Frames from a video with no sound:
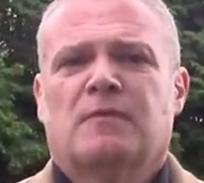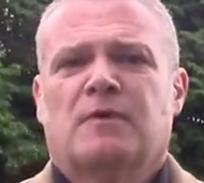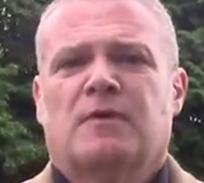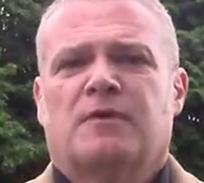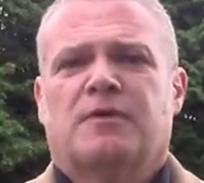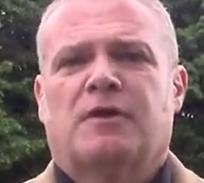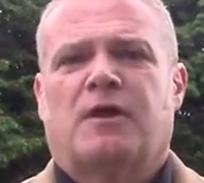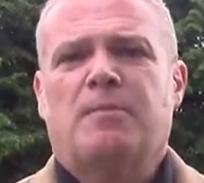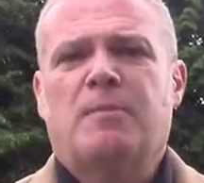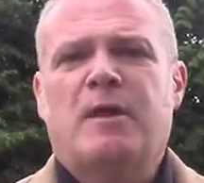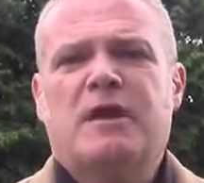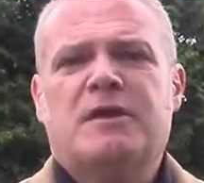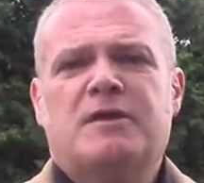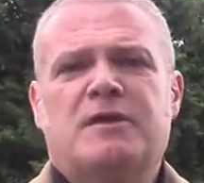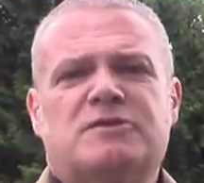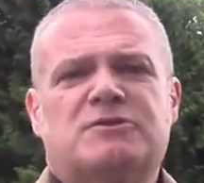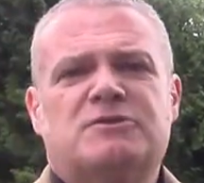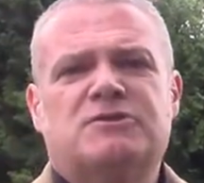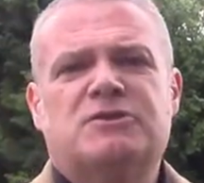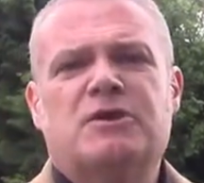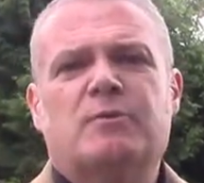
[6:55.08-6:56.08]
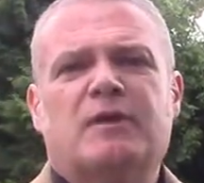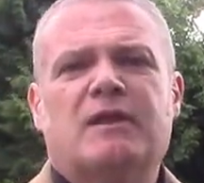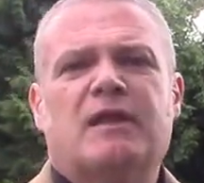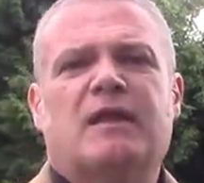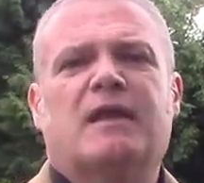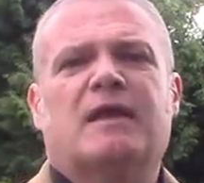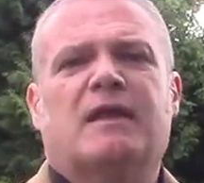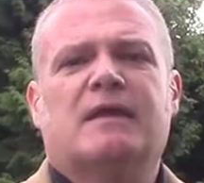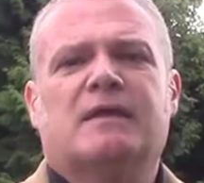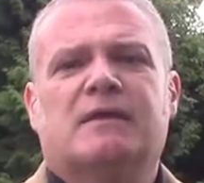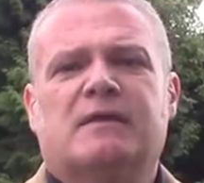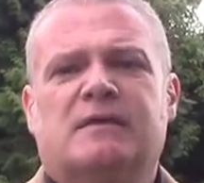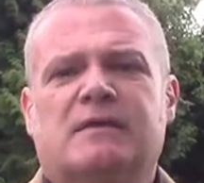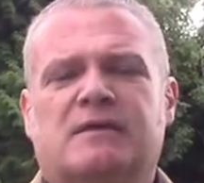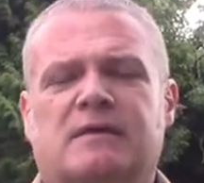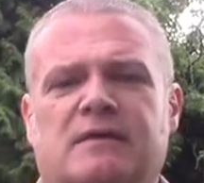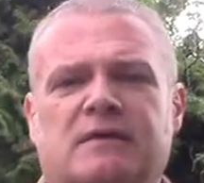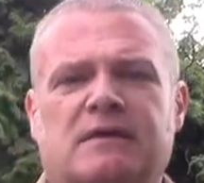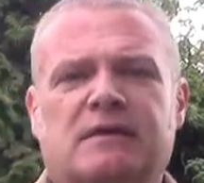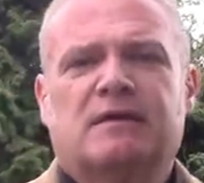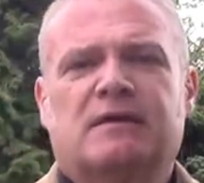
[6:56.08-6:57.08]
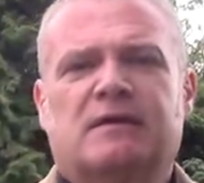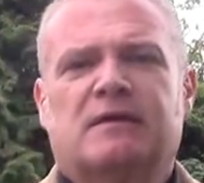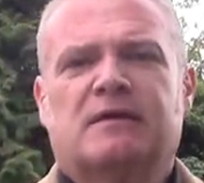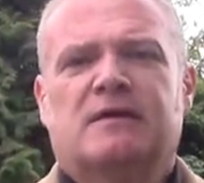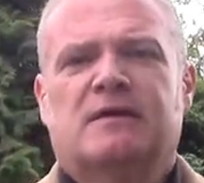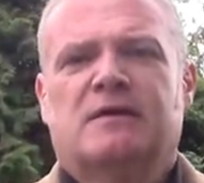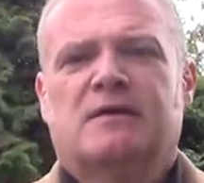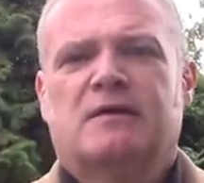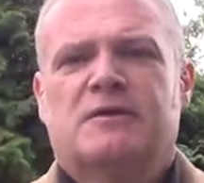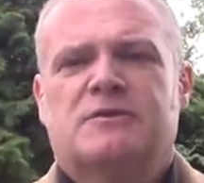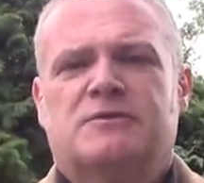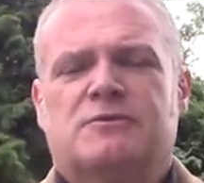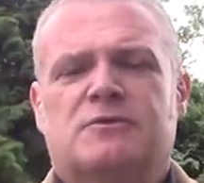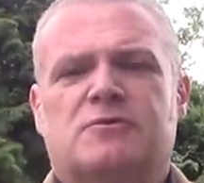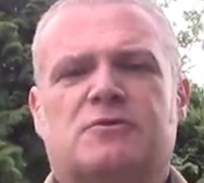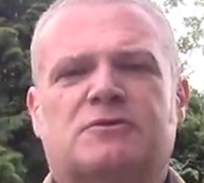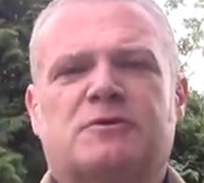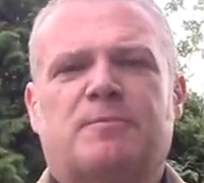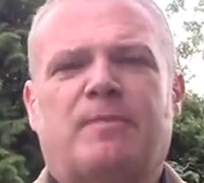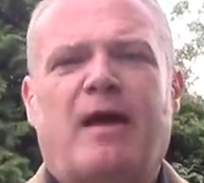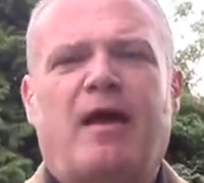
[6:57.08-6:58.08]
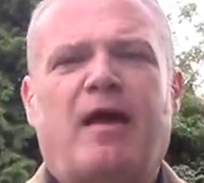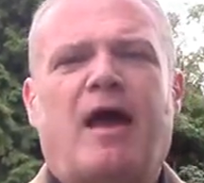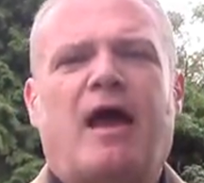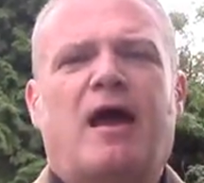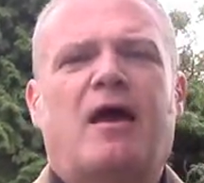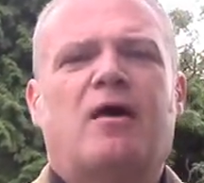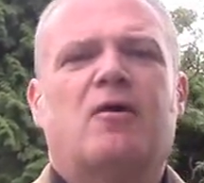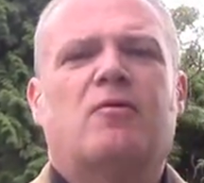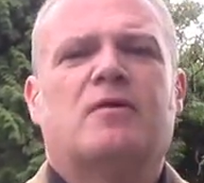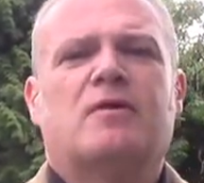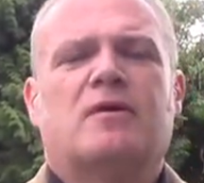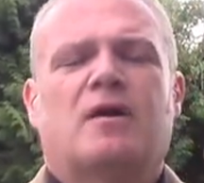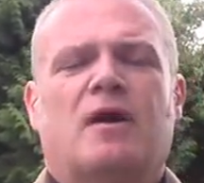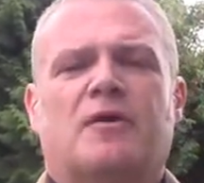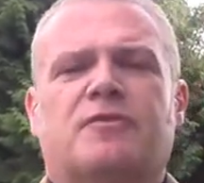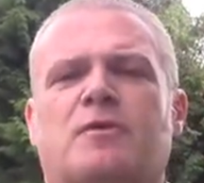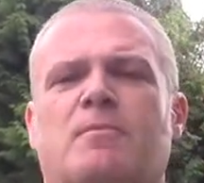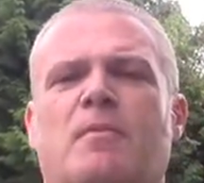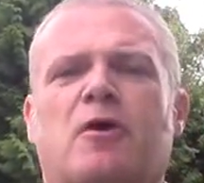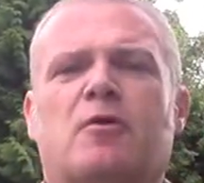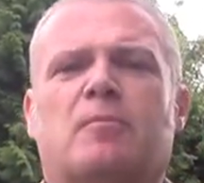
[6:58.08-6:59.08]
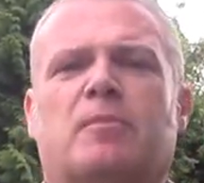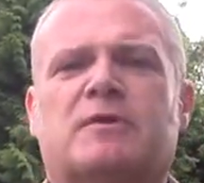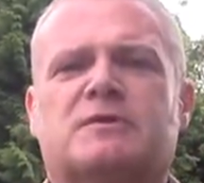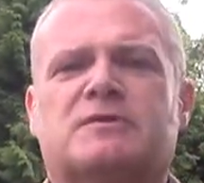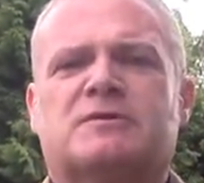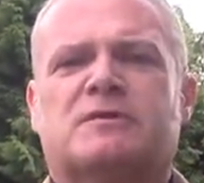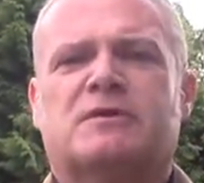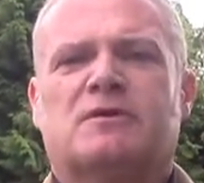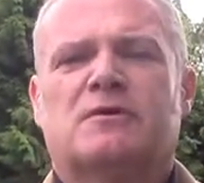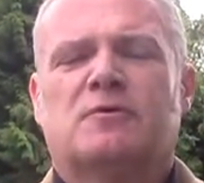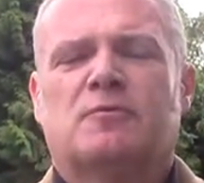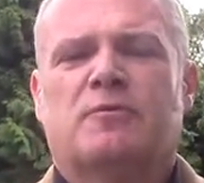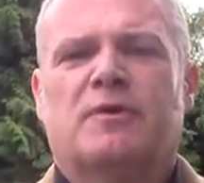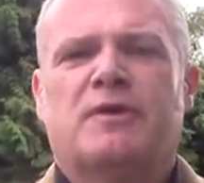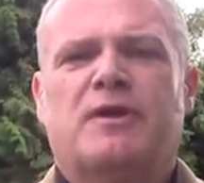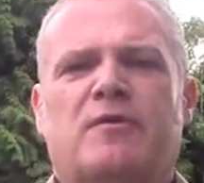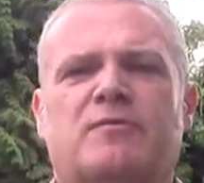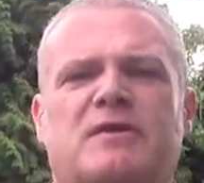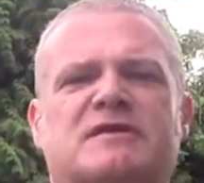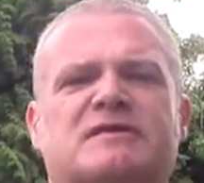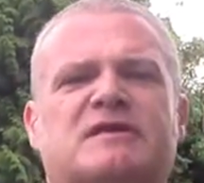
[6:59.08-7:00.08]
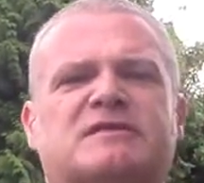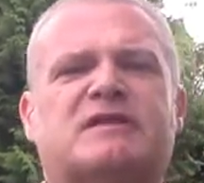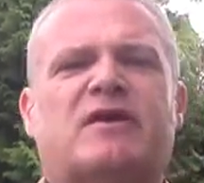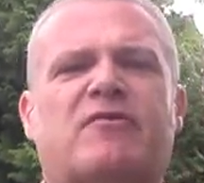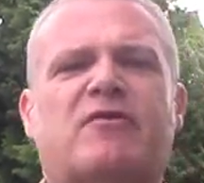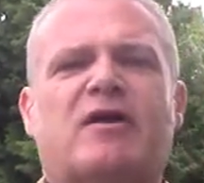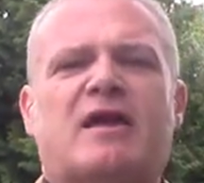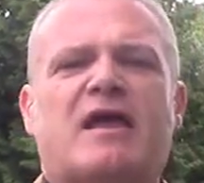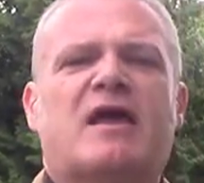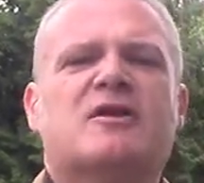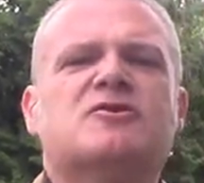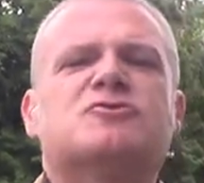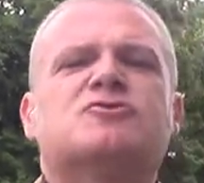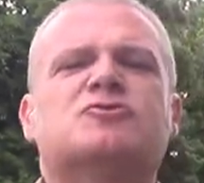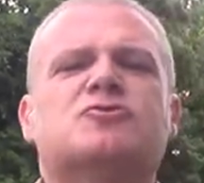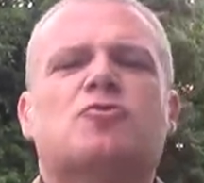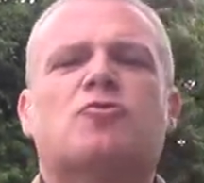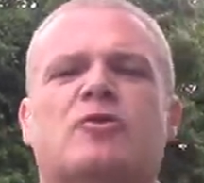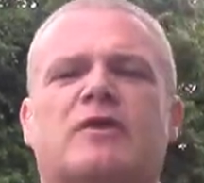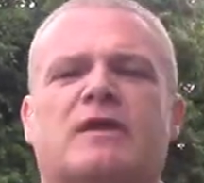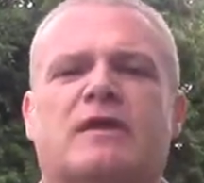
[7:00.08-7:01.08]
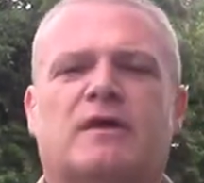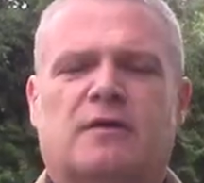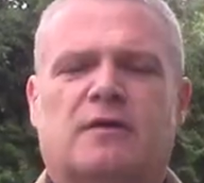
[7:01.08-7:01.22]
The comedian Stuart Lee talks about how, at the moment, we don't necessarily enjoy